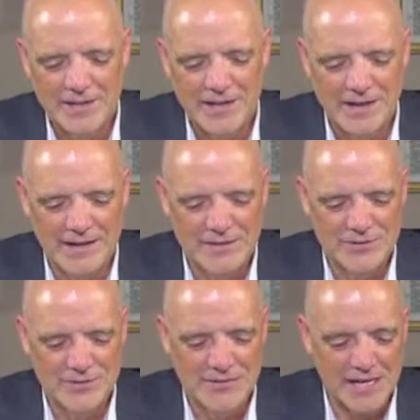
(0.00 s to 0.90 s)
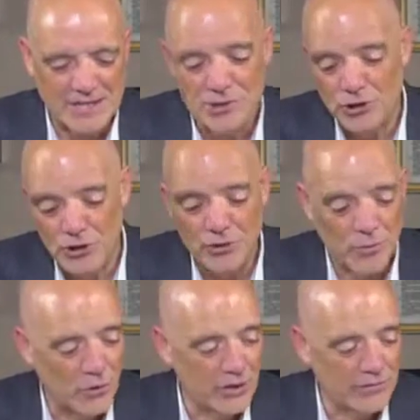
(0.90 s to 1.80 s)
Uh, to taste the good
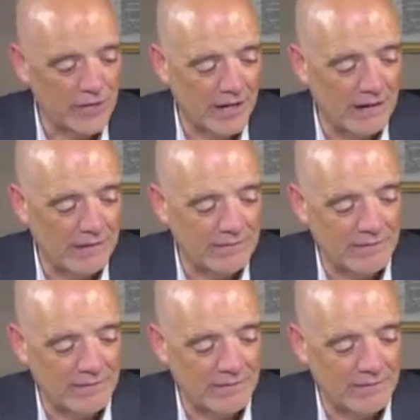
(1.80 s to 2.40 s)
Word of God,